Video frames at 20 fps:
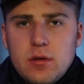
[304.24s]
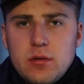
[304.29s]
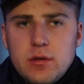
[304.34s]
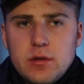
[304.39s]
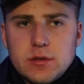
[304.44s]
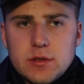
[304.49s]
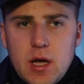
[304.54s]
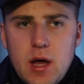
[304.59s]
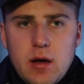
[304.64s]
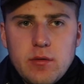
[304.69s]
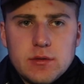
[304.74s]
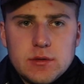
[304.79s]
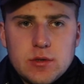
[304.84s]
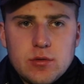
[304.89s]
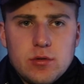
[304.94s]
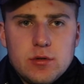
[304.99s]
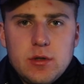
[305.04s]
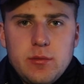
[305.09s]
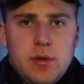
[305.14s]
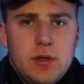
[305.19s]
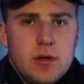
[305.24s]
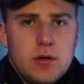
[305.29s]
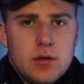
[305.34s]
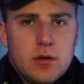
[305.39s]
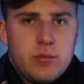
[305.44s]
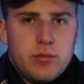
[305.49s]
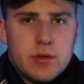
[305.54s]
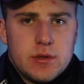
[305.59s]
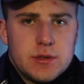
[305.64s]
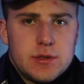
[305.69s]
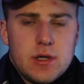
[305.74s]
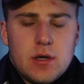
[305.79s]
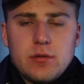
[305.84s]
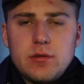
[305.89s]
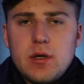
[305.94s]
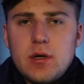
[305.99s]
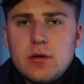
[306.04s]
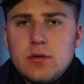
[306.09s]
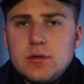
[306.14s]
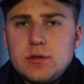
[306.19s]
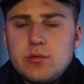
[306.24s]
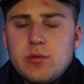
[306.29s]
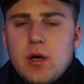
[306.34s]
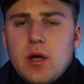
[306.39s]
there's always going to be the good ones out there as